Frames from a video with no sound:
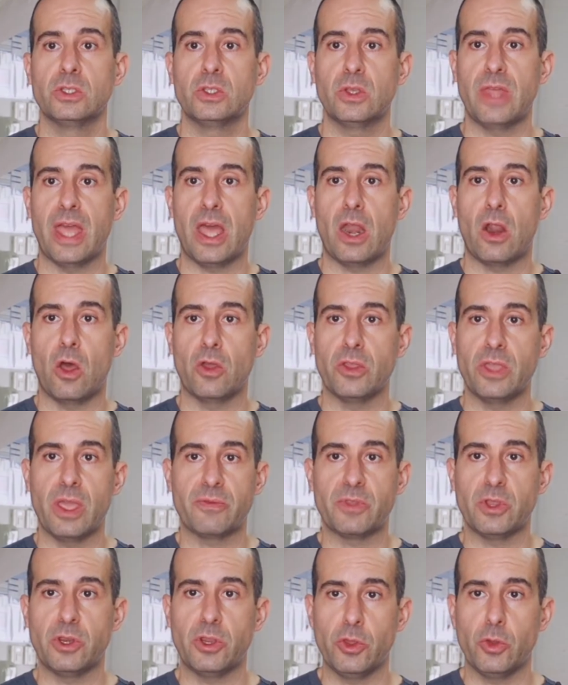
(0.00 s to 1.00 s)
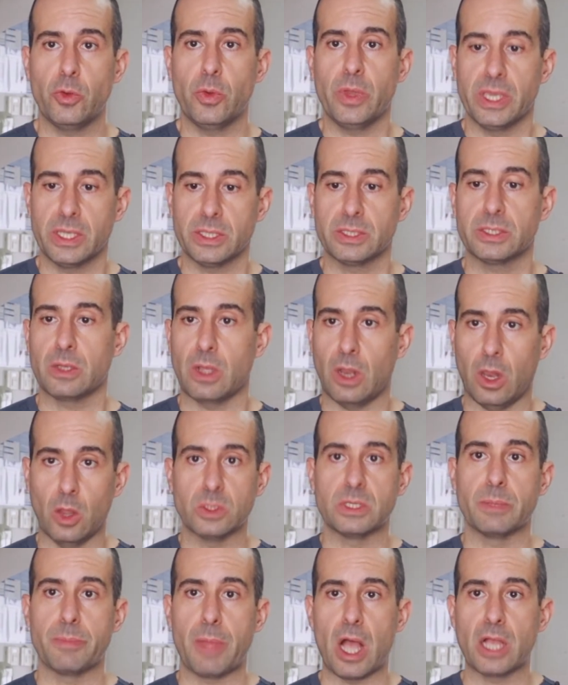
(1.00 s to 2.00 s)
so that all you have to do is
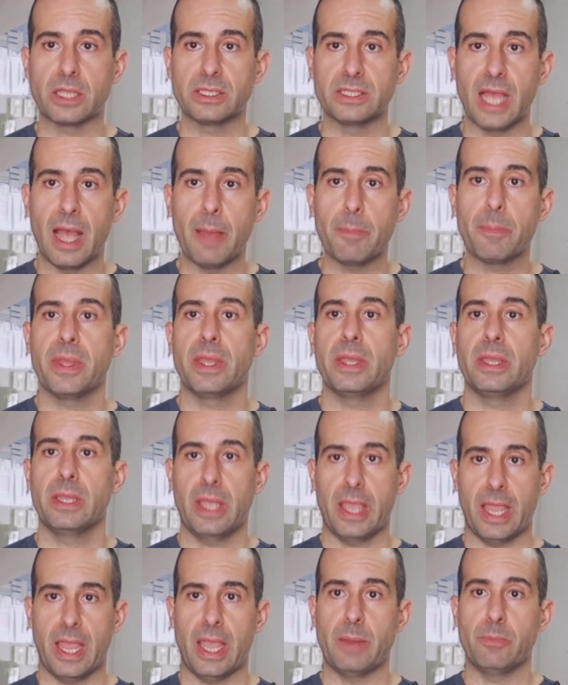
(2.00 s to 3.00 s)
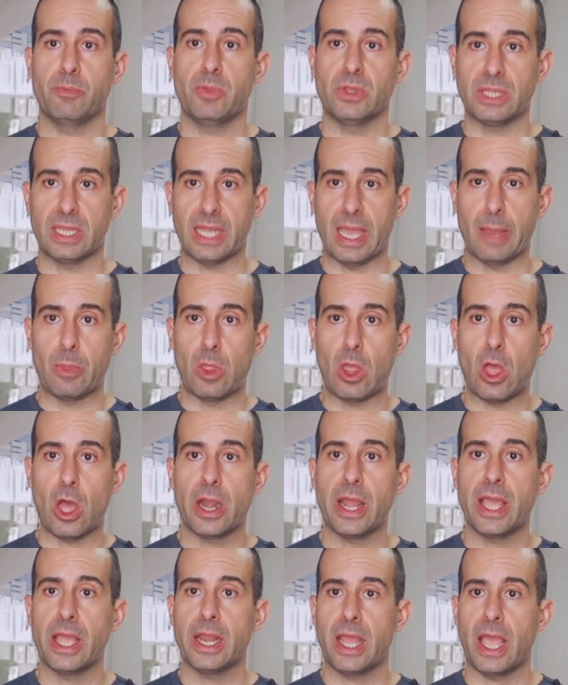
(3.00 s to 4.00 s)
close the box up, and put the label
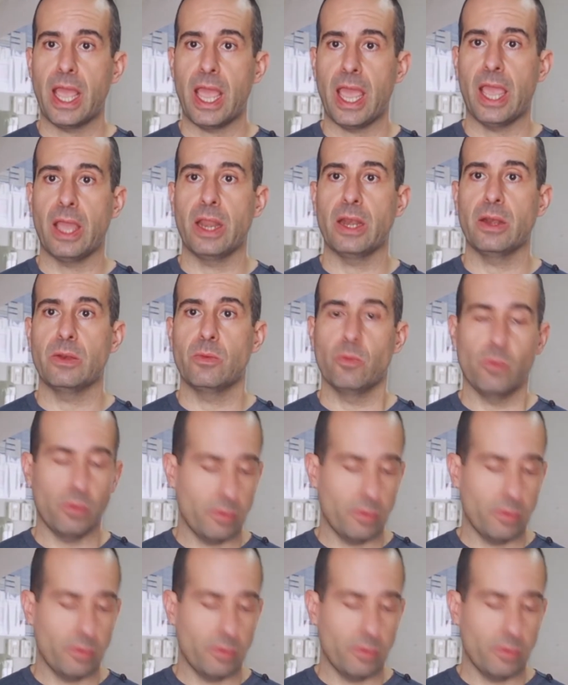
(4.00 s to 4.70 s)
on it and